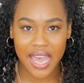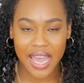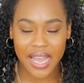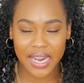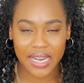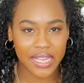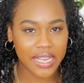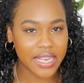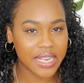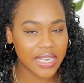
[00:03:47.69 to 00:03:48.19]

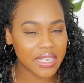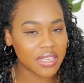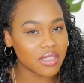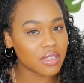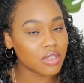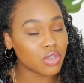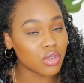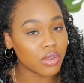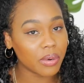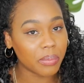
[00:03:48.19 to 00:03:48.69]
and it is
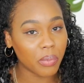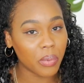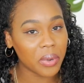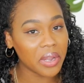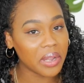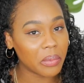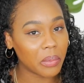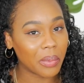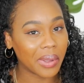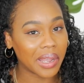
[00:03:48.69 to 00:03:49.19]
to the
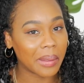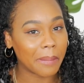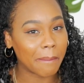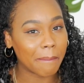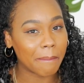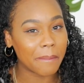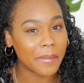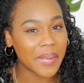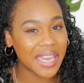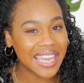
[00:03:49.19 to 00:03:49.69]
point where
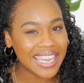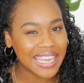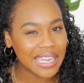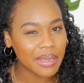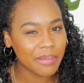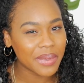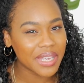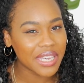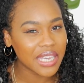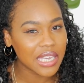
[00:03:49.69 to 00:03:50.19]
it
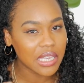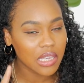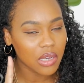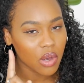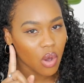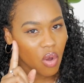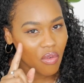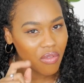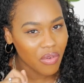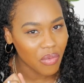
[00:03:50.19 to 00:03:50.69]
may be
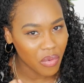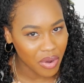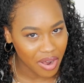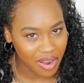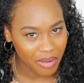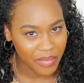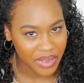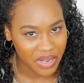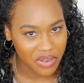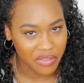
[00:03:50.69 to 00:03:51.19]

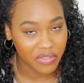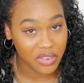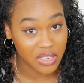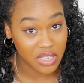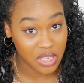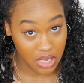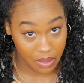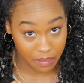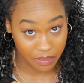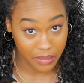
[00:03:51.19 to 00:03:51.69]
overwhelming for
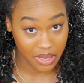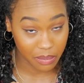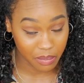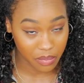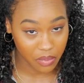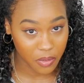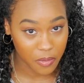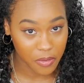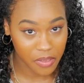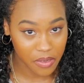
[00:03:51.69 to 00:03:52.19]
some
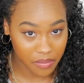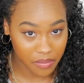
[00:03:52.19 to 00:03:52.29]
people.